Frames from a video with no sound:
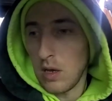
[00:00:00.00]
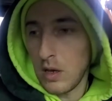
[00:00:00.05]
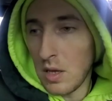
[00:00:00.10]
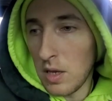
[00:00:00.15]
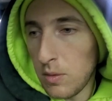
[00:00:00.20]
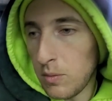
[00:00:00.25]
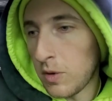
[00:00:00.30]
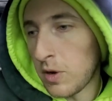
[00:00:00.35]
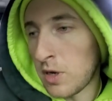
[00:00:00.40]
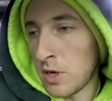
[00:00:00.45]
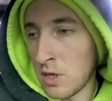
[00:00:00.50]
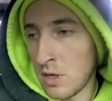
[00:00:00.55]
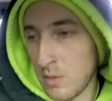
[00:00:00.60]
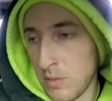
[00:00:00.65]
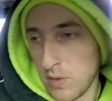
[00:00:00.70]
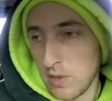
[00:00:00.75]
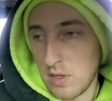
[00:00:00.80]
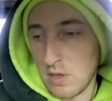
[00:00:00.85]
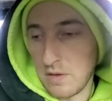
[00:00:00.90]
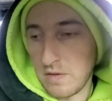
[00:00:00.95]
Okay, running
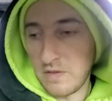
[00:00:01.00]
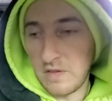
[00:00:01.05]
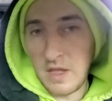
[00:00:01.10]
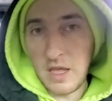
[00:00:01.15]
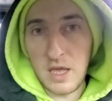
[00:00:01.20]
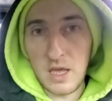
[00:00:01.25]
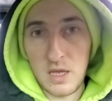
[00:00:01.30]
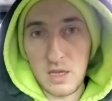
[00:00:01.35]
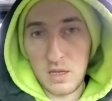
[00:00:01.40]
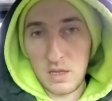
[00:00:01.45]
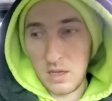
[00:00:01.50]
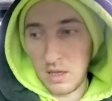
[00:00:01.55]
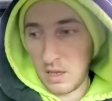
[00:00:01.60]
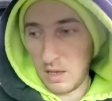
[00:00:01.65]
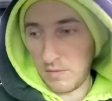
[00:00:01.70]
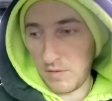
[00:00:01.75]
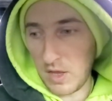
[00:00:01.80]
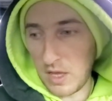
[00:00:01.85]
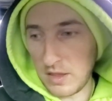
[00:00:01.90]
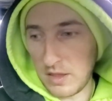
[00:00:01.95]
into a little snag.
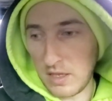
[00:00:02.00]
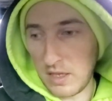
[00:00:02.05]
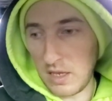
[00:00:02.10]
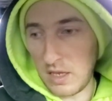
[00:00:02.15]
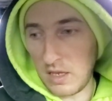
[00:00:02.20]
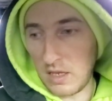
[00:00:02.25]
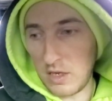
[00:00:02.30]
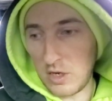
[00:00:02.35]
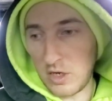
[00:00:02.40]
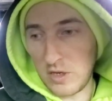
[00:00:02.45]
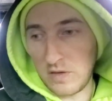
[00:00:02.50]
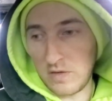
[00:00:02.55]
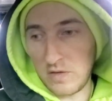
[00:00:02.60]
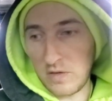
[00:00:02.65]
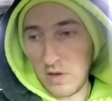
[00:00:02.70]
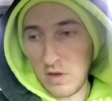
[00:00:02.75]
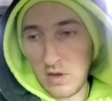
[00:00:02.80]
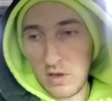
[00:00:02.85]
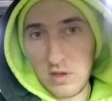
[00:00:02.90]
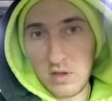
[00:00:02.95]
I've got the gauge
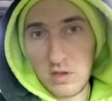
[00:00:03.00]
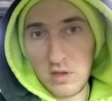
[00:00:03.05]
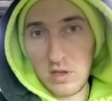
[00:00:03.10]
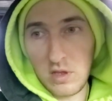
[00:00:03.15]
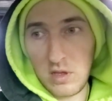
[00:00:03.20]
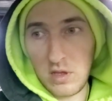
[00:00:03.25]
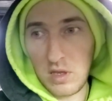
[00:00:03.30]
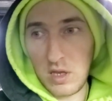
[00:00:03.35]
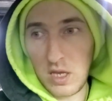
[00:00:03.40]
installed,